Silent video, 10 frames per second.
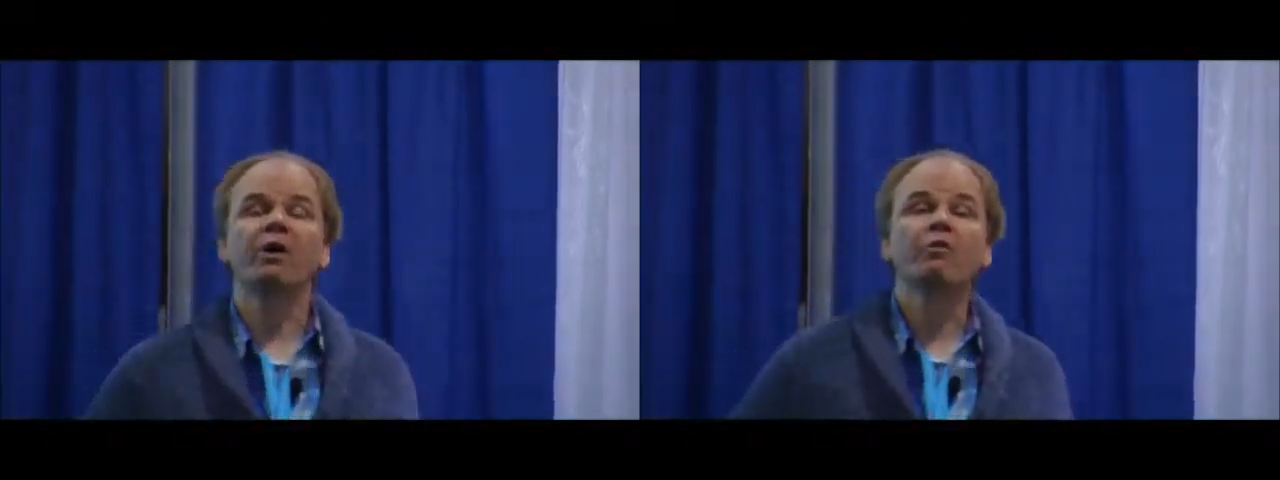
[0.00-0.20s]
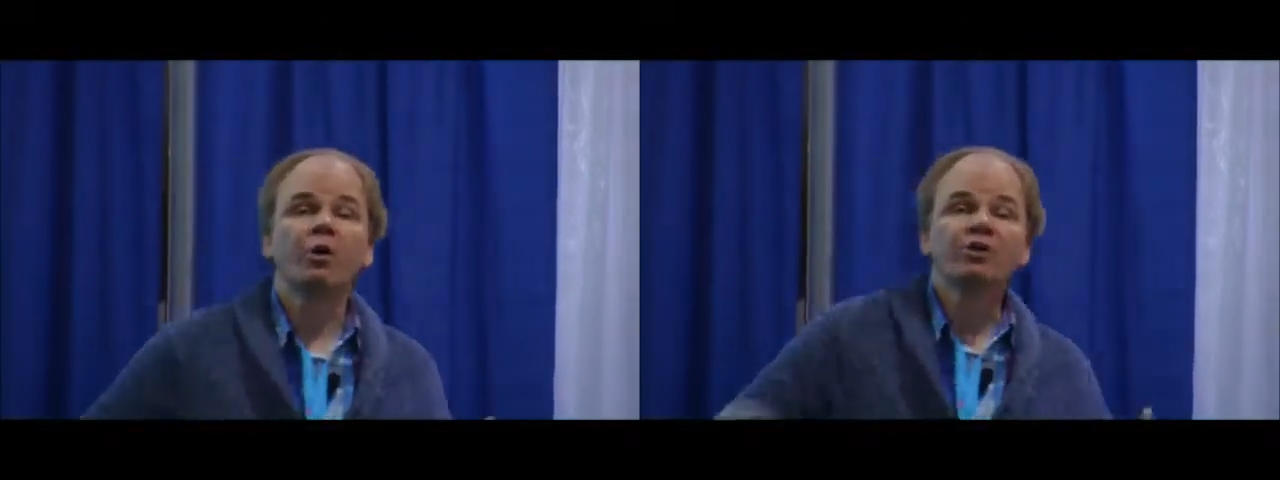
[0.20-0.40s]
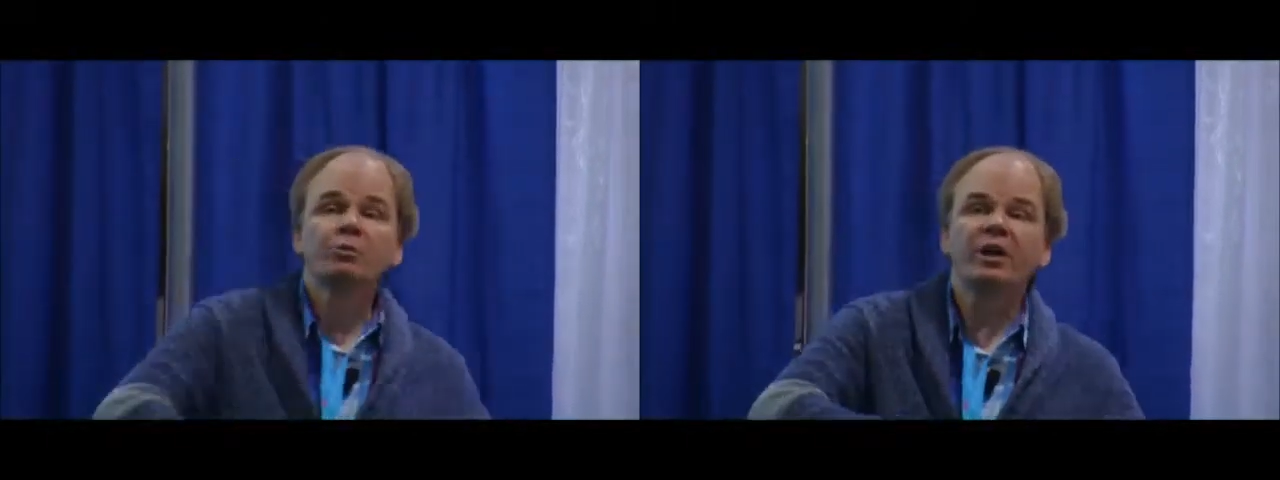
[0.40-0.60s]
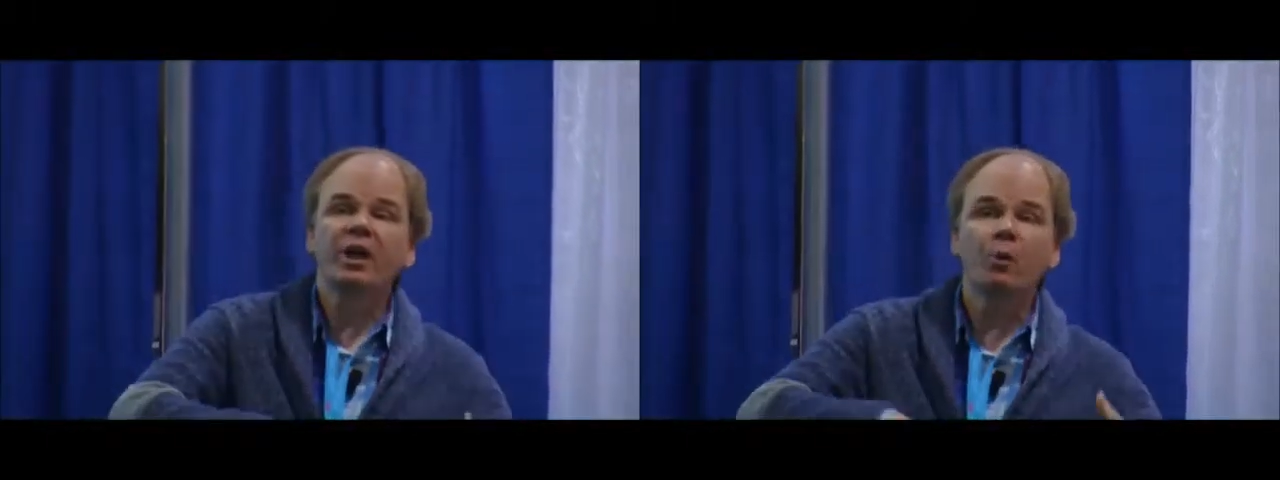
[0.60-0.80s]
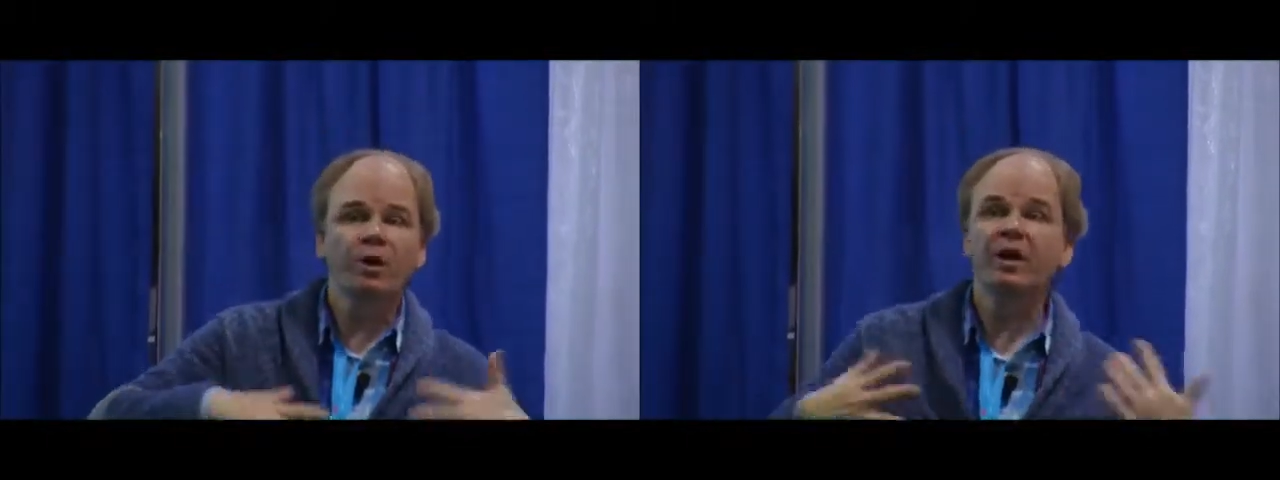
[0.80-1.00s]
of course we
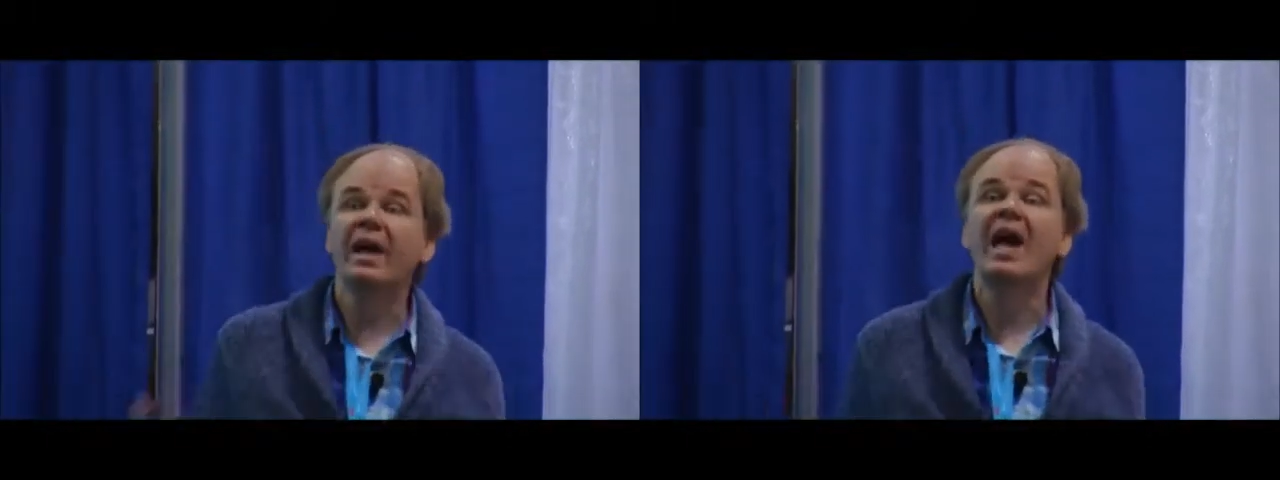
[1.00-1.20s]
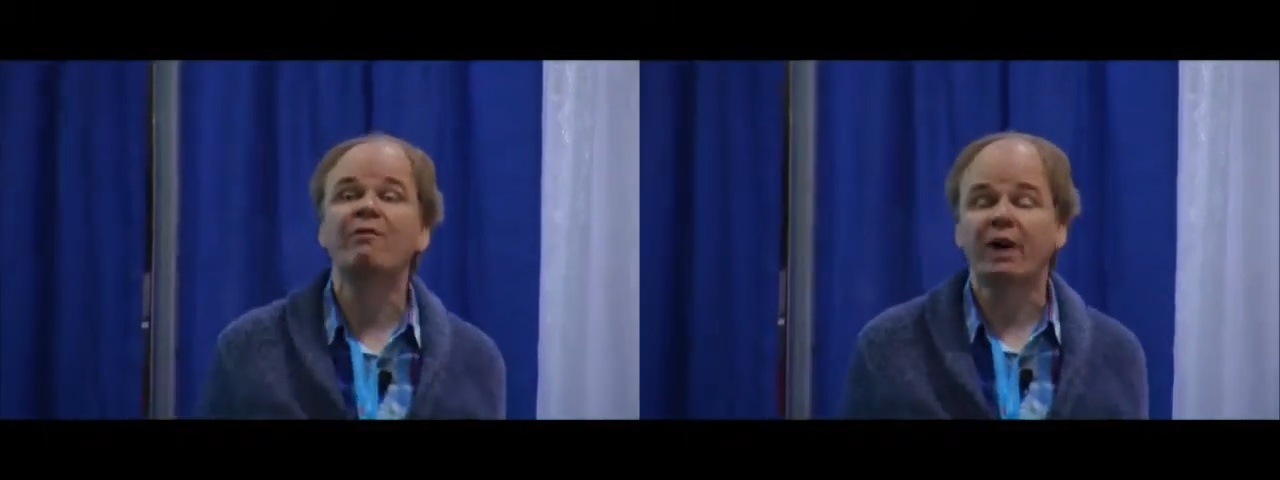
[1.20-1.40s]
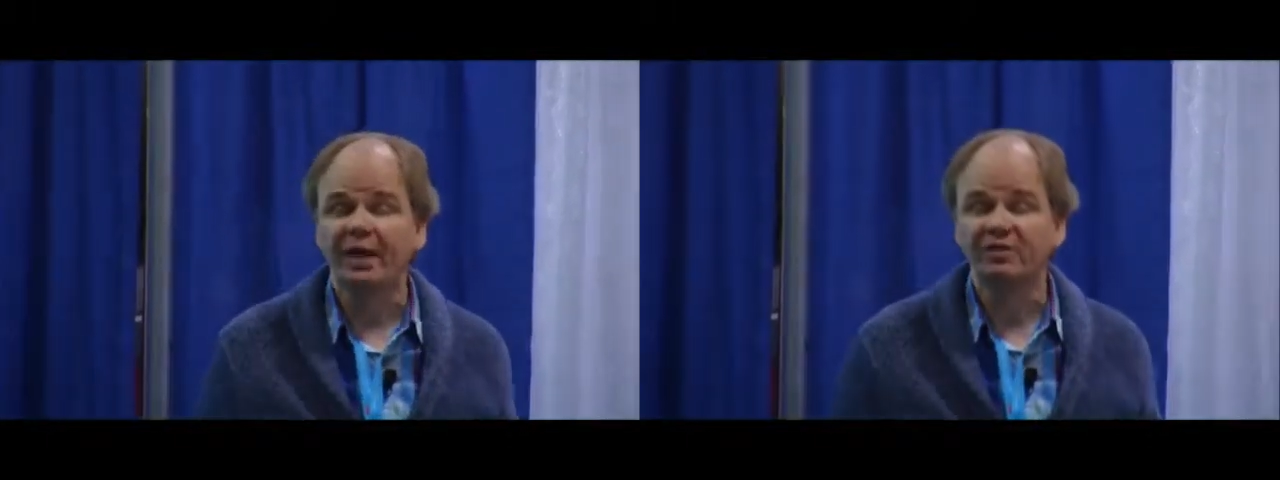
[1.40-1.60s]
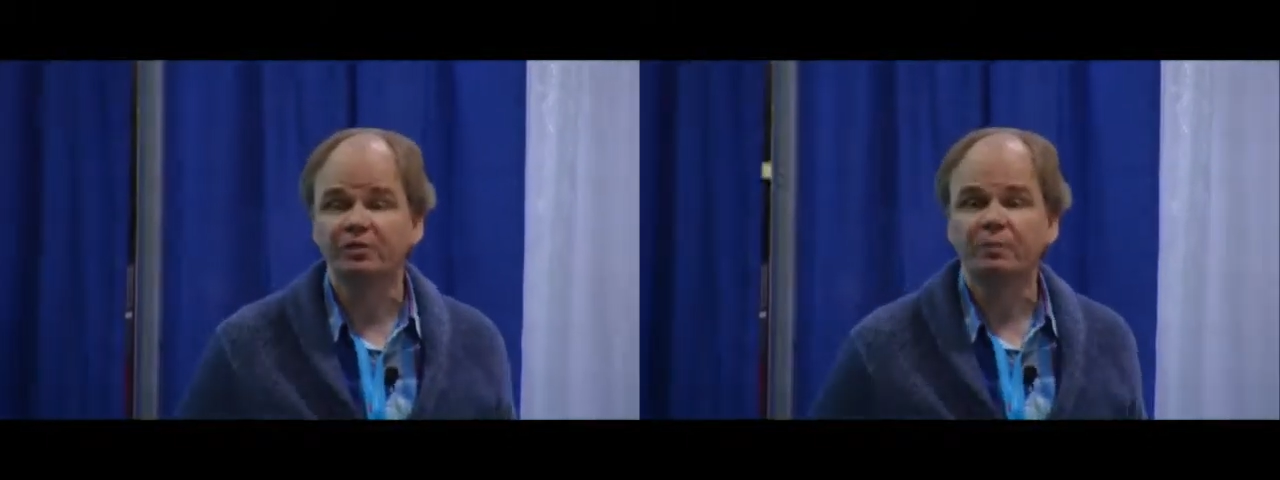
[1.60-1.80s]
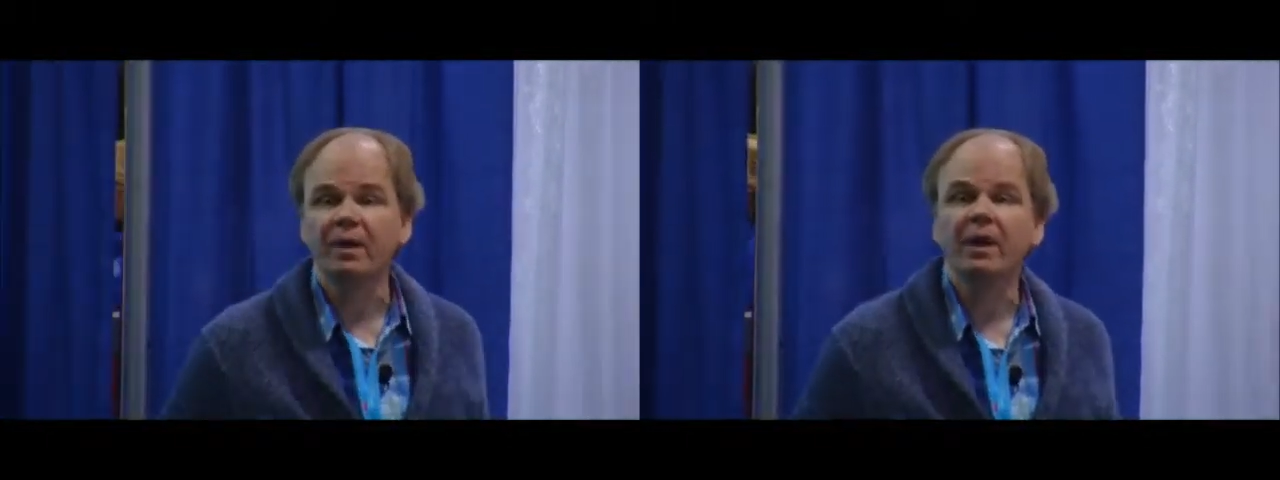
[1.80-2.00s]
know we're going to have
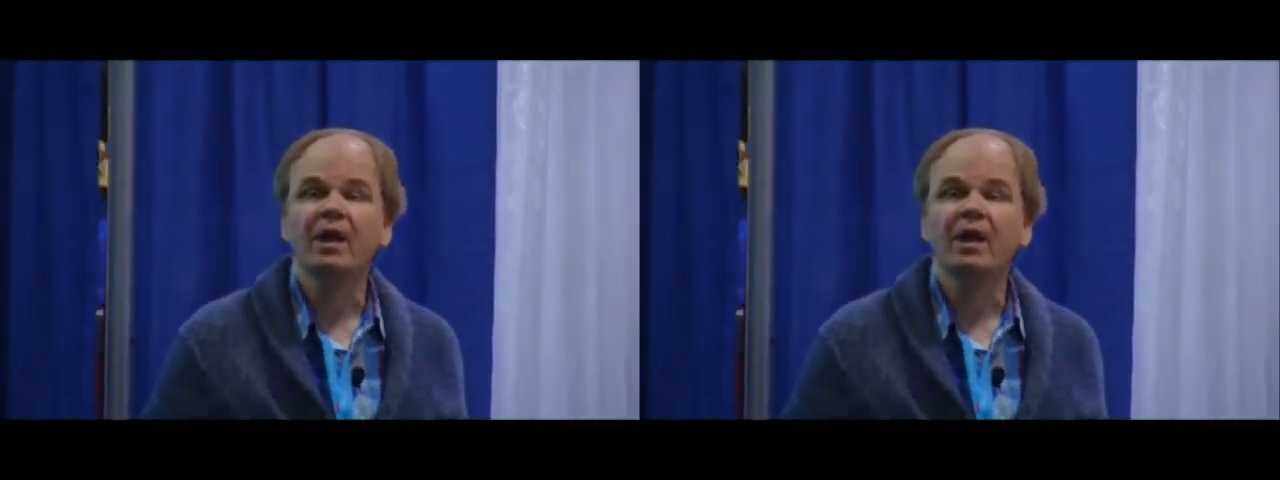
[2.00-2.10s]
ice.